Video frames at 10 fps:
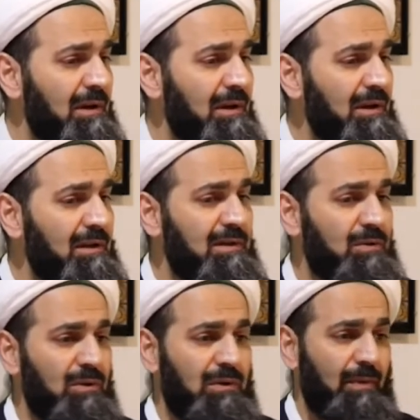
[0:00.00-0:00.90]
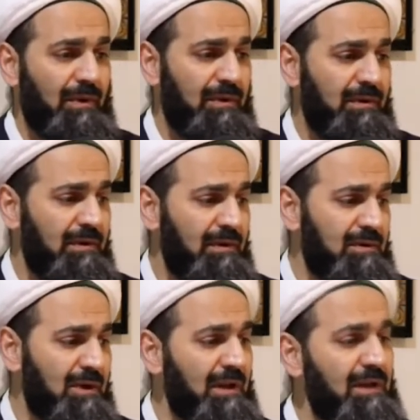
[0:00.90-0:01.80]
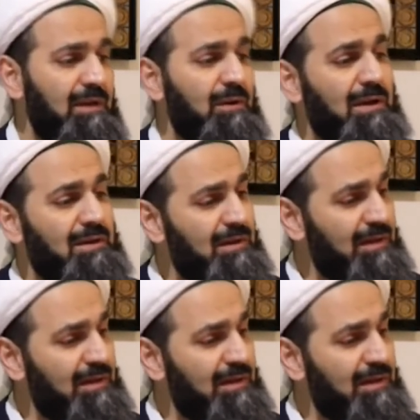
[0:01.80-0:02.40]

in this holy month. Inshallah He grants us